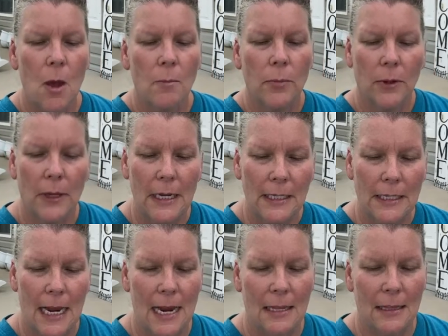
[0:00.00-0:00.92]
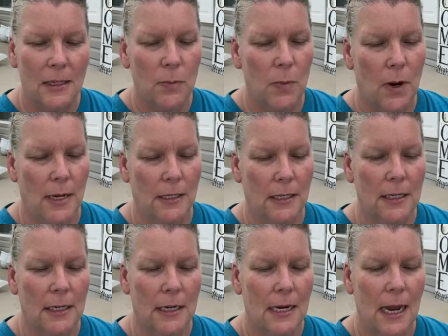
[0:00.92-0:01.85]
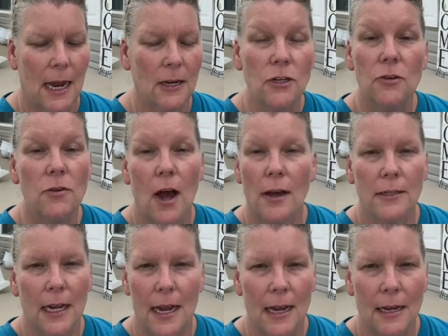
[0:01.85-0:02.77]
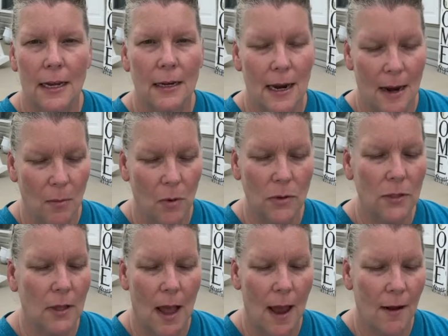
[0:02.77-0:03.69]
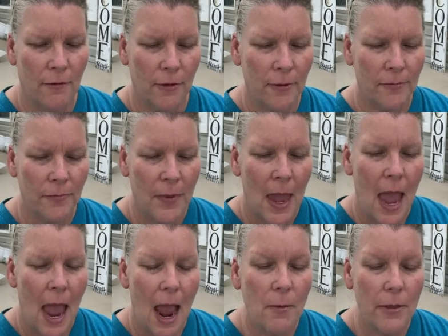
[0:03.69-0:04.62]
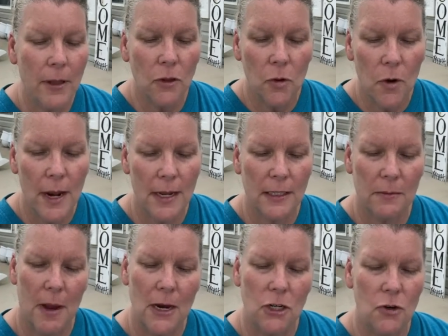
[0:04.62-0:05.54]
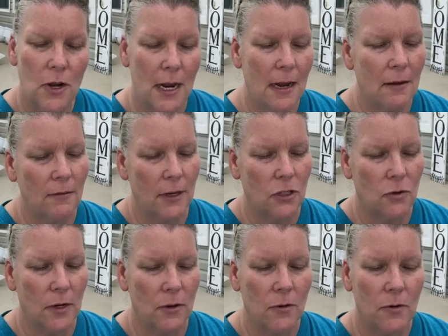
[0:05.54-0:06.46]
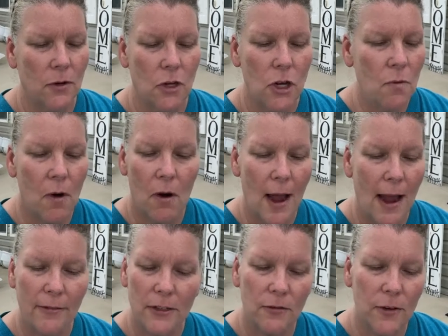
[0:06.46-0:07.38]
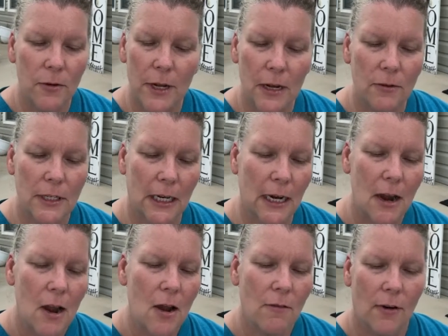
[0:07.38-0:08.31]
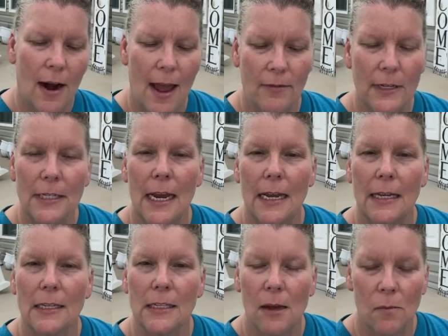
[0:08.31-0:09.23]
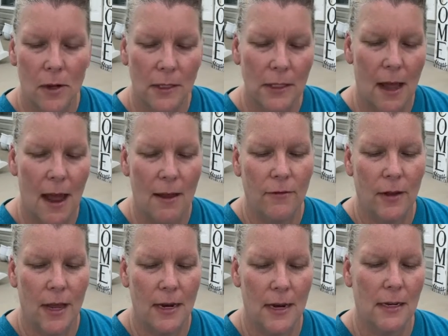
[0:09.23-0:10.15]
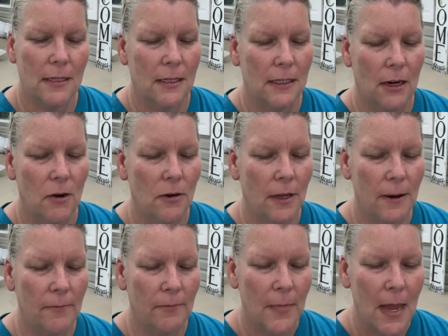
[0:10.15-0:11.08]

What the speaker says: Please take this present and do not take Nabal's life. And when the Lord has made you king of Israel, you won't have to feel guilty for having taken someone's life unnecessarily."